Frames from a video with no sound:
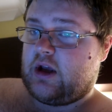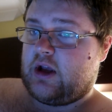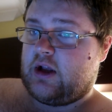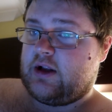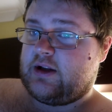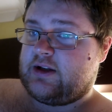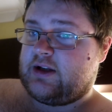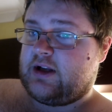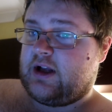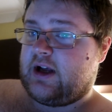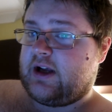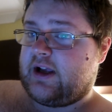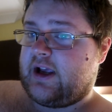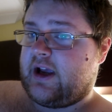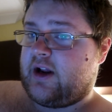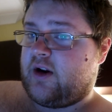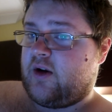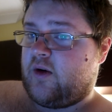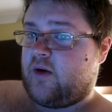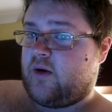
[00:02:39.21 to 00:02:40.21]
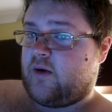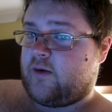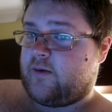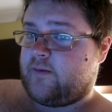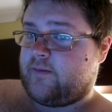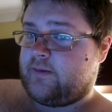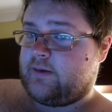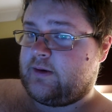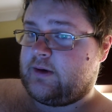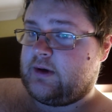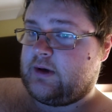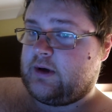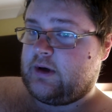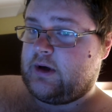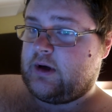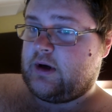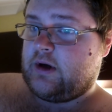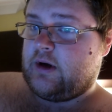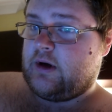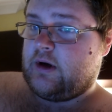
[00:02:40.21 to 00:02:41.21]
until I get home
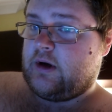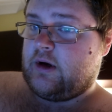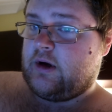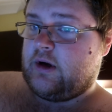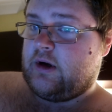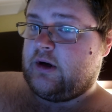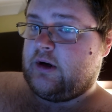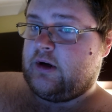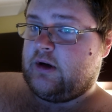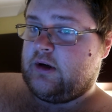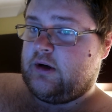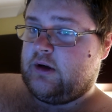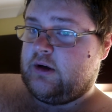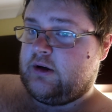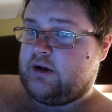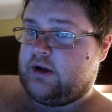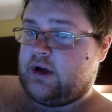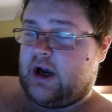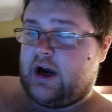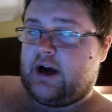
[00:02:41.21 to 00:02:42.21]
to